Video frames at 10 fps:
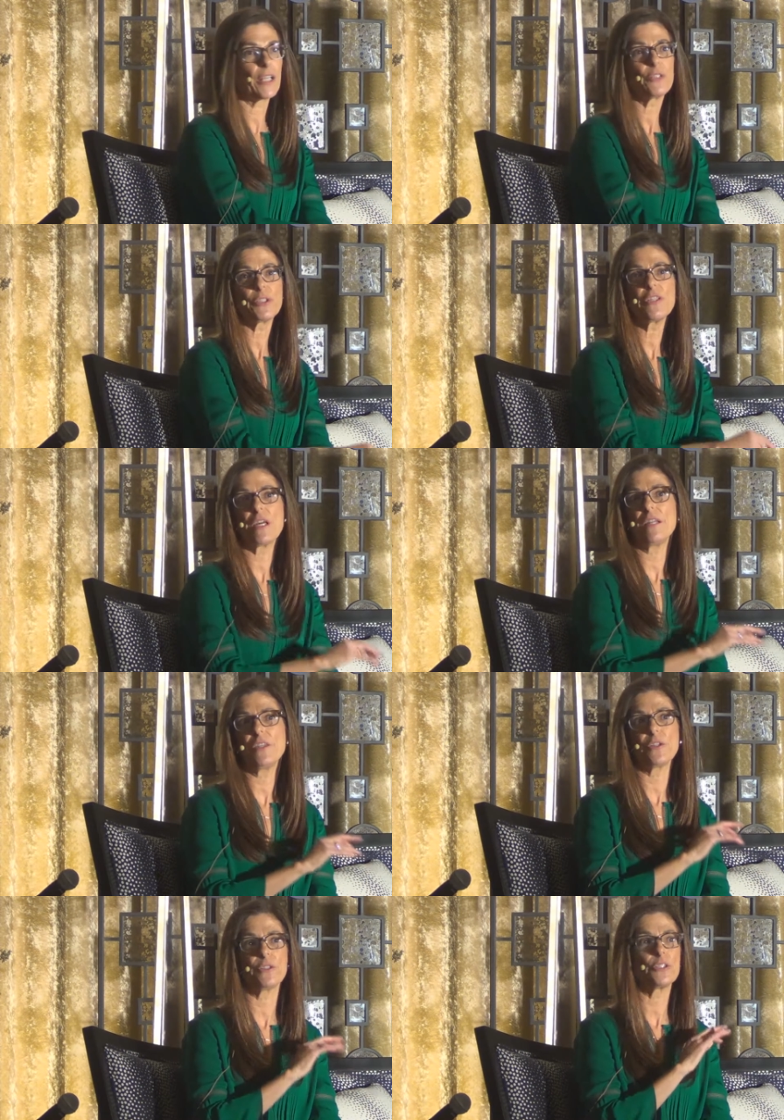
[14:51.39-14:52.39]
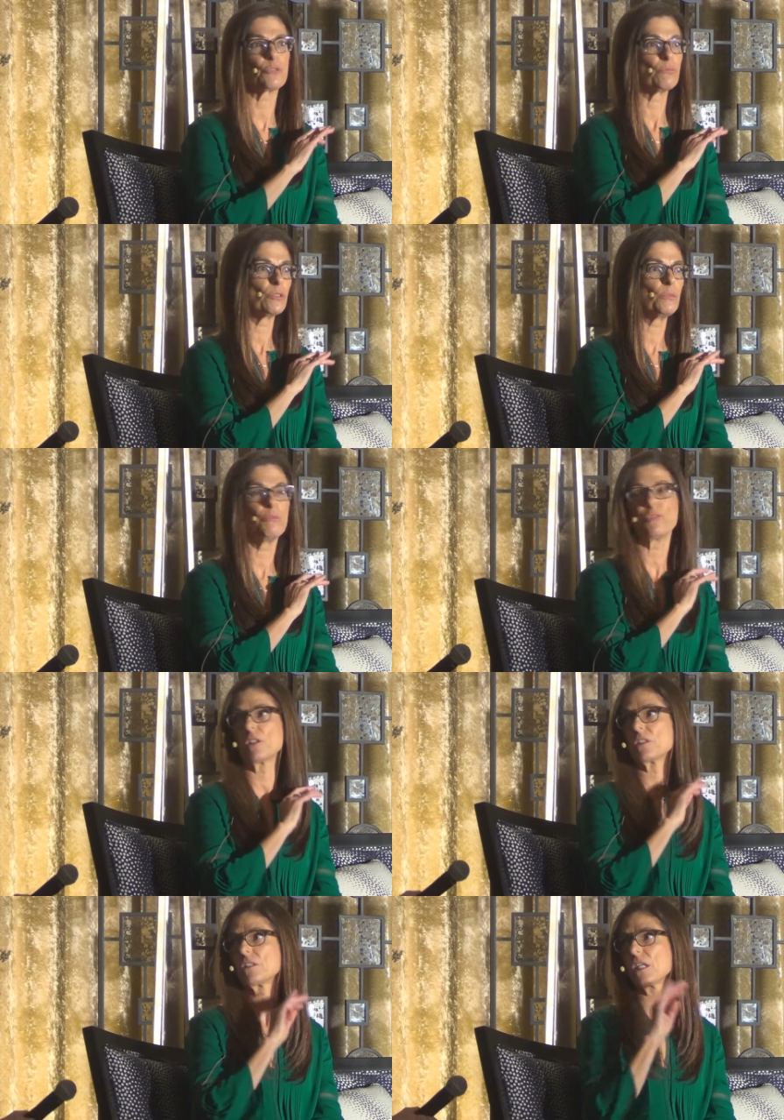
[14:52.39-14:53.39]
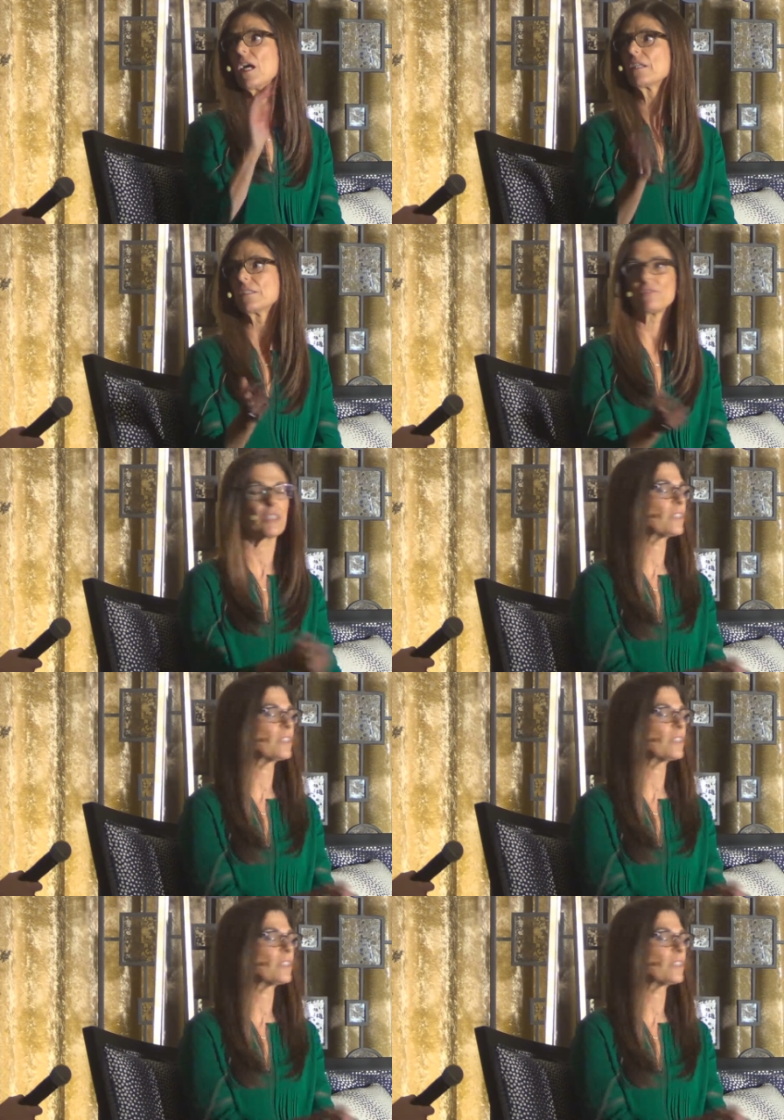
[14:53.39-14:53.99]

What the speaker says: I agree that there is room for tons of